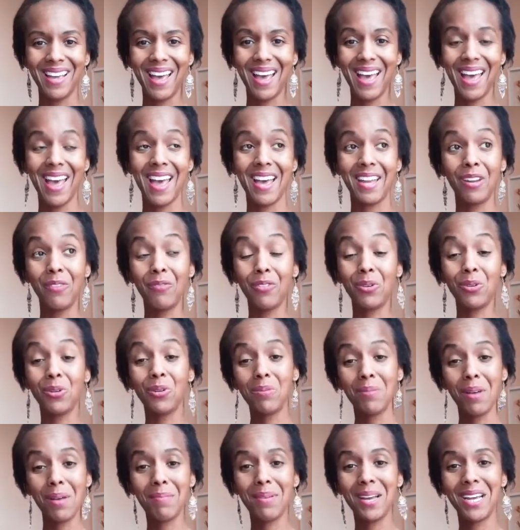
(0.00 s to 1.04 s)
And if you're new to
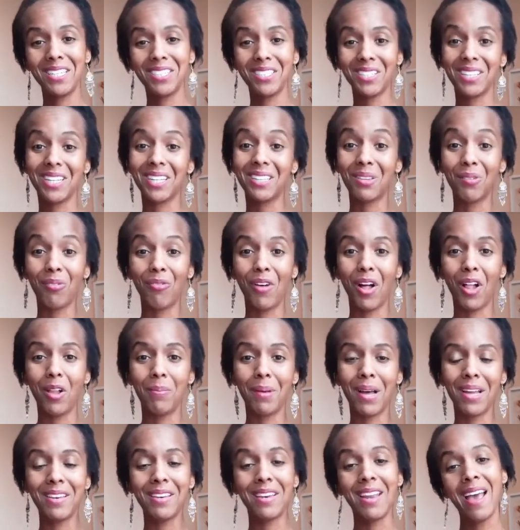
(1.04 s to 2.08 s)
my page, click the follow
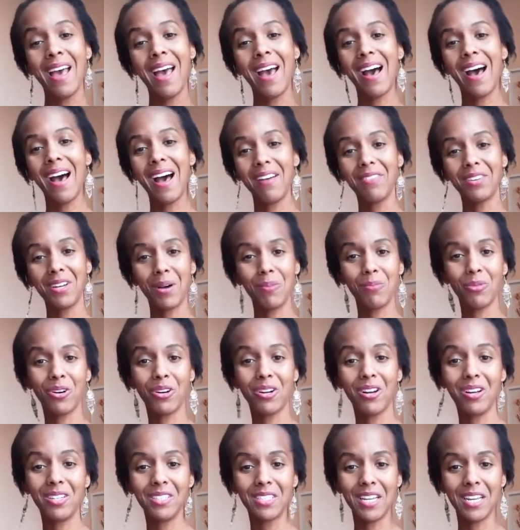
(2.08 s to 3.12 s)
button. I've got more
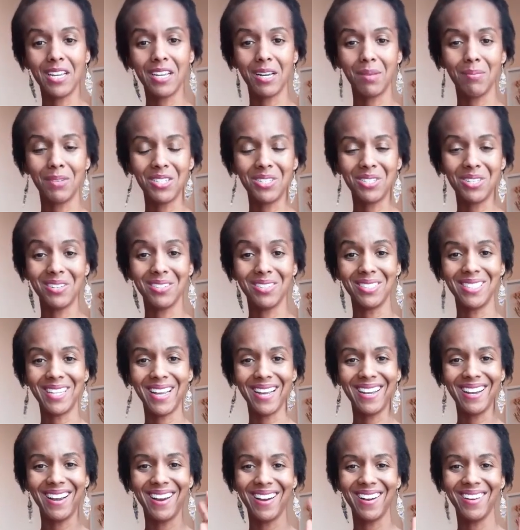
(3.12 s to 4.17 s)
content coming soon.
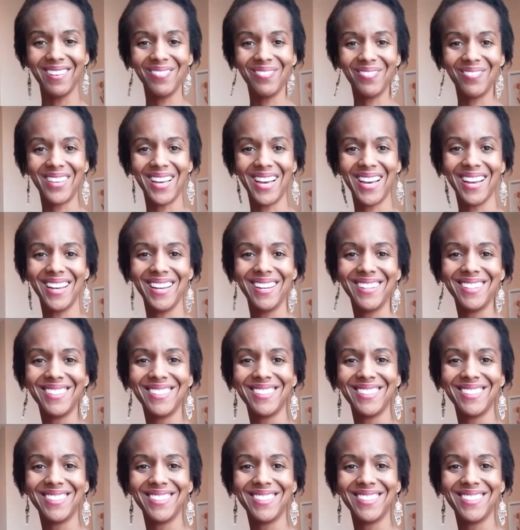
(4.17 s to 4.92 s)
Take care. Bye.